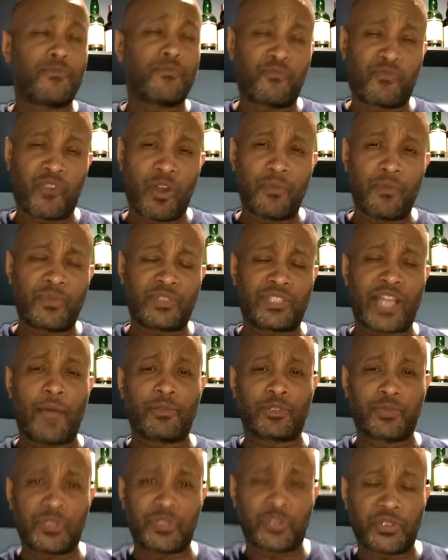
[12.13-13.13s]
from
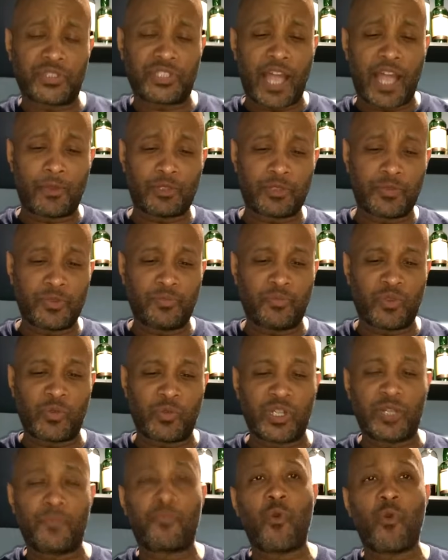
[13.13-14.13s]
establishment to establishment, but
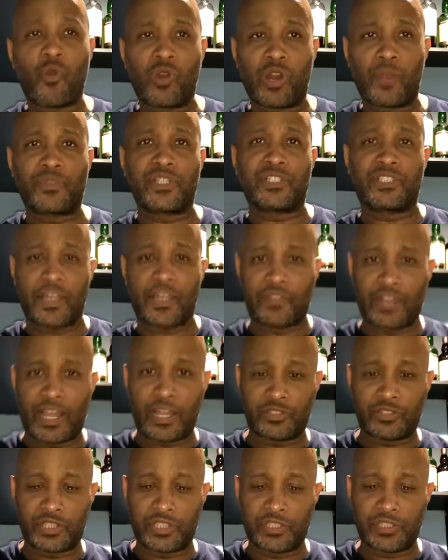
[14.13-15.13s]
we're going to pour up to 7
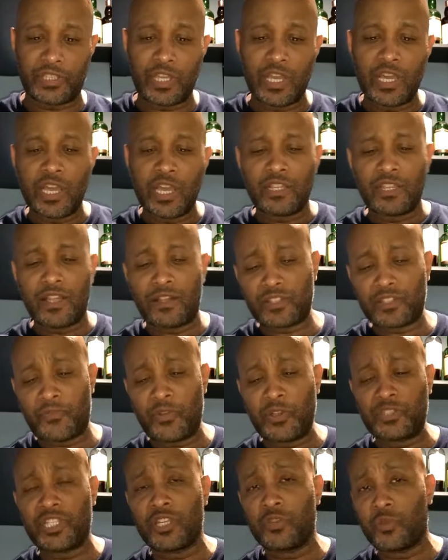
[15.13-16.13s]
ounces. Now the
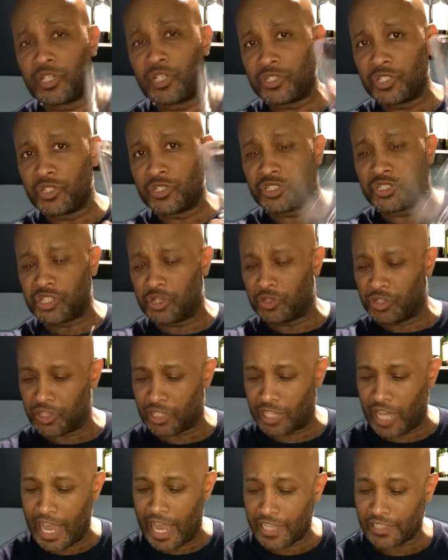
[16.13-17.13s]
first thing you want to do is chill
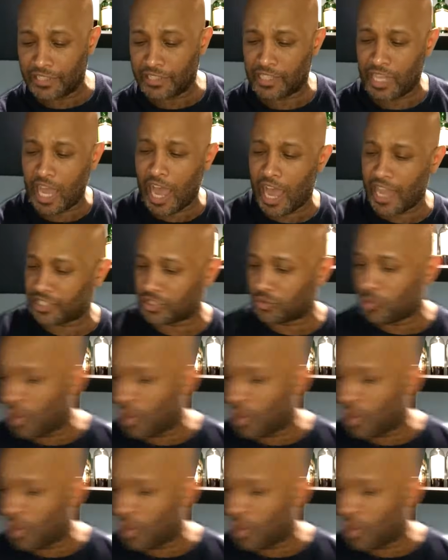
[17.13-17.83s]
your glass. Ice and